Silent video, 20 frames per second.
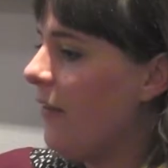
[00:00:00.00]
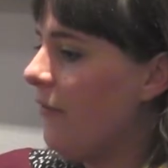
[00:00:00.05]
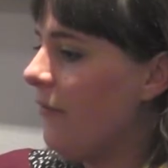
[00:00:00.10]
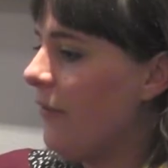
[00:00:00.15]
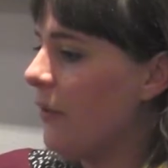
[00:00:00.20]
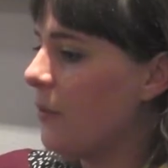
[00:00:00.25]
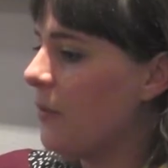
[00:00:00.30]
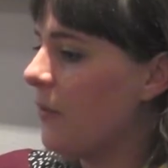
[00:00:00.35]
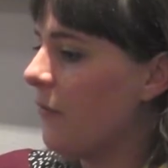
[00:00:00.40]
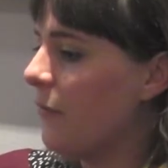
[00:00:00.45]

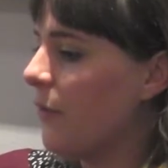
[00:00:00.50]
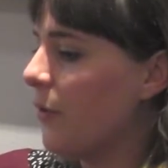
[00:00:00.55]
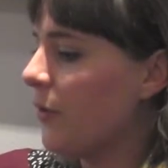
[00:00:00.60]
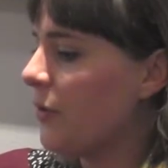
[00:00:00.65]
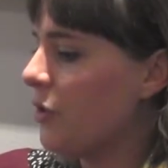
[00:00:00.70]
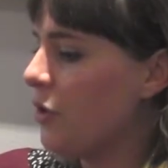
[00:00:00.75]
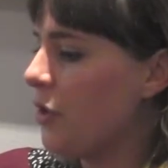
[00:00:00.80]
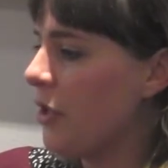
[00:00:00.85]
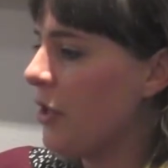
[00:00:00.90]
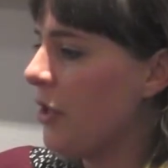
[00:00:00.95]
filmed in Fox
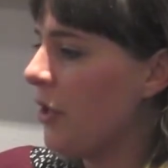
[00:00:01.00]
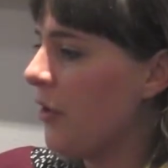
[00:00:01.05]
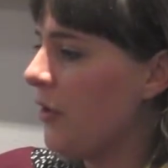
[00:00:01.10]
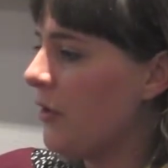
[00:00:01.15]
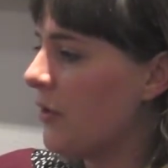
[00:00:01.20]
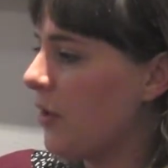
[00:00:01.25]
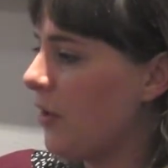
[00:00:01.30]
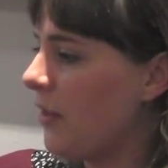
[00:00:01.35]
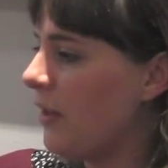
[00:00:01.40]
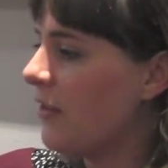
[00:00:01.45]
Studios.
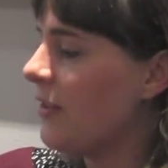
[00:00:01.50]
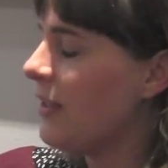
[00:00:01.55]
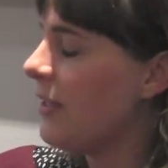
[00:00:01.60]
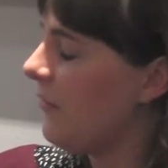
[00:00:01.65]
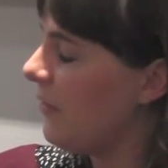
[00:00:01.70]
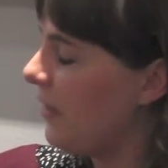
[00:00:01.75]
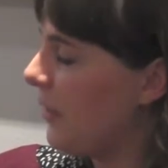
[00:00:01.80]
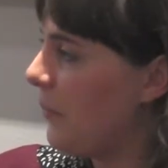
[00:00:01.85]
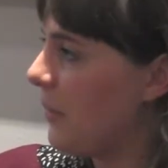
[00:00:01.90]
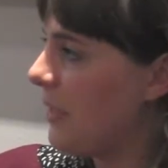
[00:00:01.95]
So there is
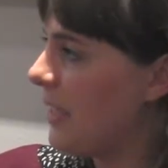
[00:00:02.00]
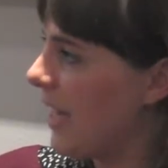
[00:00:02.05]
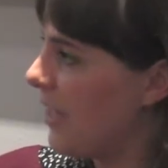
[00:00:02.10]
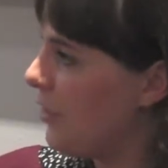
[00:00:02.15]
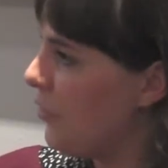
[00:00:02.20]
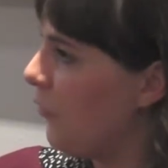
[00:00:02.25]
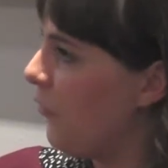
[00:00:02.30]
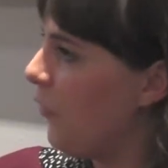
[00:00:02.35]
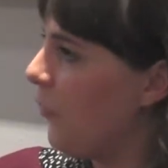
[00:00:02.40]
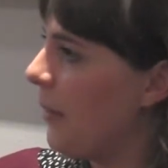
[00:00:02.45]
definitely
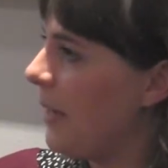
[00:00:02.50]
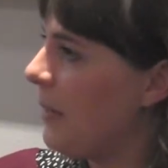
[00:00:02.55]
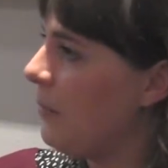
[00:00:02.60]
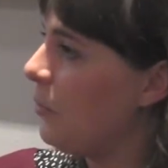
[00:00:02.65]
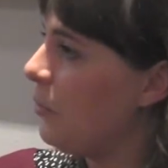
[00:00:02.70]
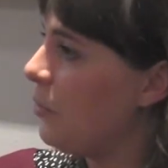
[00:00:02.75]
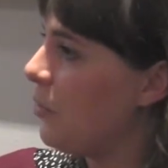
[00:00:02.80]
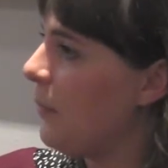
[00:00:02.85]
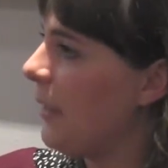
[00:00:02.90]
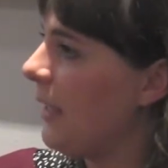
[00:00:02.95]
potential for people
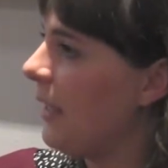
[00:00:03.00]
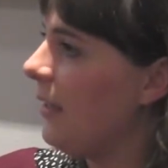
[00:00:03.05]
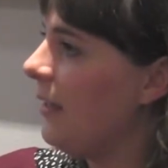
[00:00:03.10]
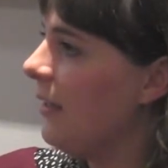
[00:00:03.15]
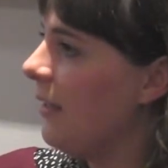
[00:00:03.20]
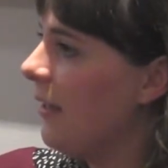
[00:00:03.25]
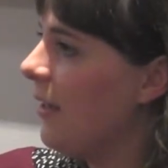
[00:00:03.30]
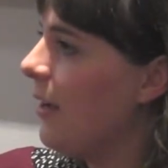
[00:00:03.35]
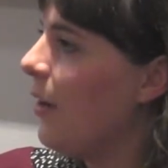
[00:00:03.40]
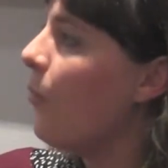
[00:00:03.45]
to be
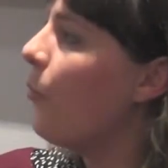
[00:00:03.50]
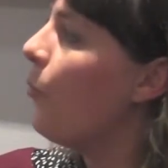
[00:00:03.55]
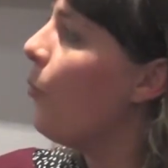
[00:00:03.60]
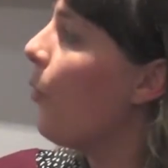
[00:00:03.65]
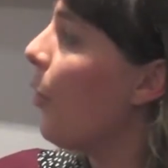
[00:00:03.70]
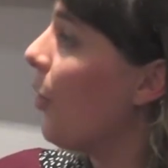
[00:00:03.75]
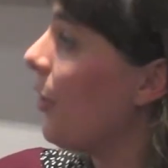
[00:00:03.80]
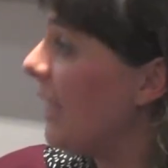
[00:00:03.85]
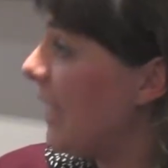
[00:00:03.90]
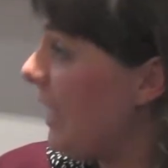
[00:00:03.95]

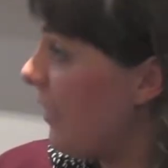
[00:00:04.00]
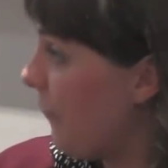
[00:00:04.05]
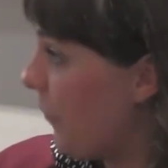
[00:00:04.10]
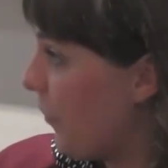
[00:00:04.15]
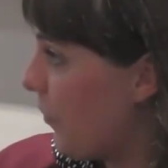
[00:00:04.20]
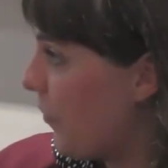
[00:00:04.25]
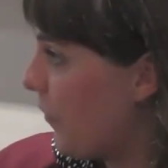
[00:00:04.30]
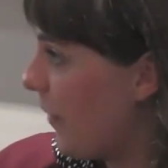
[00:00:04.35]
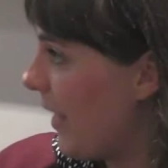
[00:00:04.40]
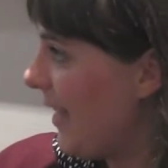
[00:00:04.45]
working
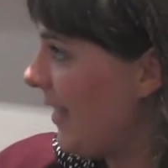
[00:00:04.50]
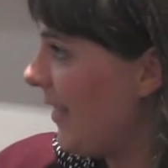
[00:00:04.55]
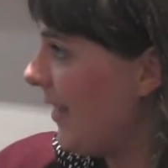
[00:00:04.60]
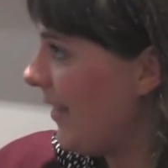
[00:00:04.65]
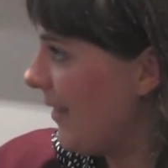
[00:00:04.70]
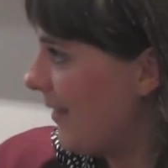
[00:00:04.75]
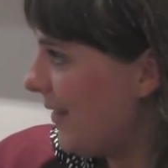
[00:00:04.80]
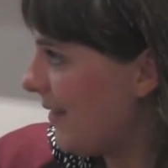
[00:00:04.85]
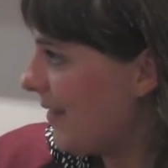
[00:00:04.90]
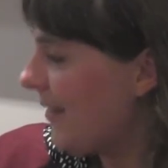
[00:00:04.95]

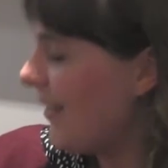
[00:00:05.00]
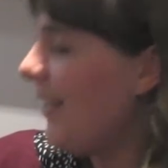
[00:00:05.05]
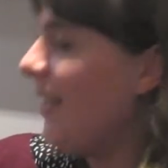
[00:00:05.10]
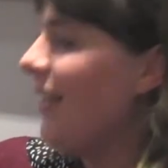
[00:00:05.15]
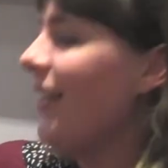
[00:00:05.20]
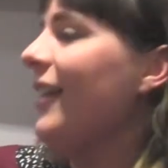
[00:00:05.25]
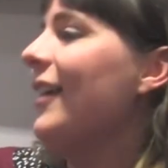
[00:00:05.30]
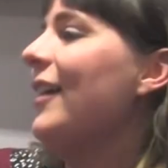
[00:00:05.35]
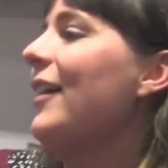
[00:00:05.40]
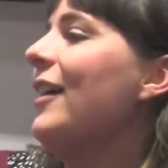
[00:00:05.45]
filmmakers.
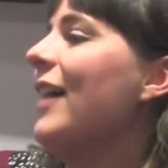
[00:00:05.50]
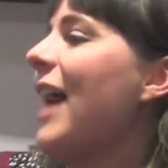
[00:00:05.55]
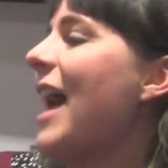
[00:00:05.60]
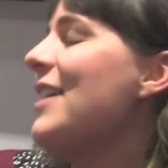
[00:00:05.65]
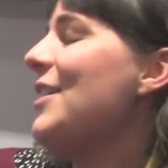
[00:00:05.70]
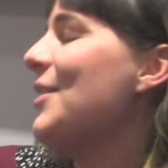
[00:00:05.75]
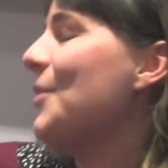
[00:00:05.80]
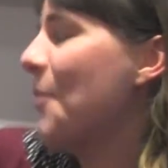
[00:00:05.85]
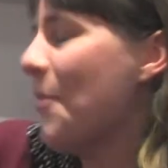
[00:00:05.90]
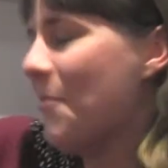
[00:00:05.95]
I
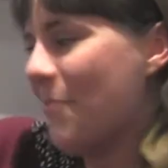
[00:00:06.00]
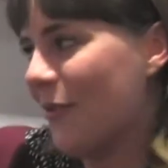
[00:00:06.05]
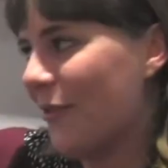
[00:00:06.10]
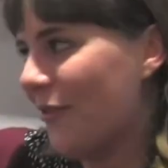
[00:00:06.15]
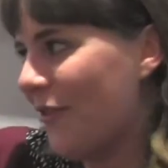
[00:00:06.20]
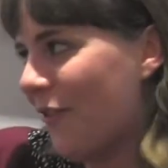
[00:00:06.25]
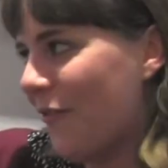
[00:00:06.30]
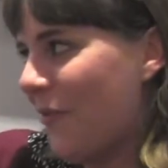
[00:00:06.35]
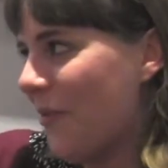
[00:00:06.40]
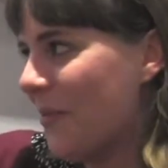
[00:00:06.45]
just want more of
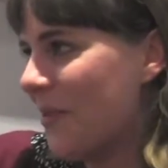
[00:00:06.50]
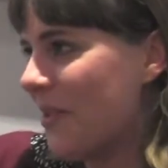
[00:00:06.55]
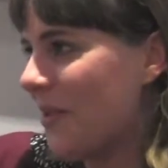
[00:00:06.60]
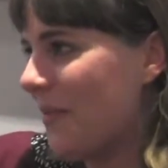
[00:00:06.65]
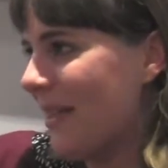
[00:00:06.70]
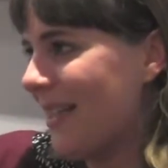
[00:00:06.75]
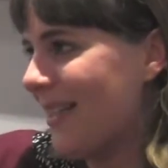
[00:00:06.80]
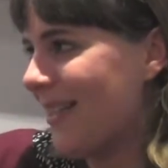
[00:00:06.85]
the films to be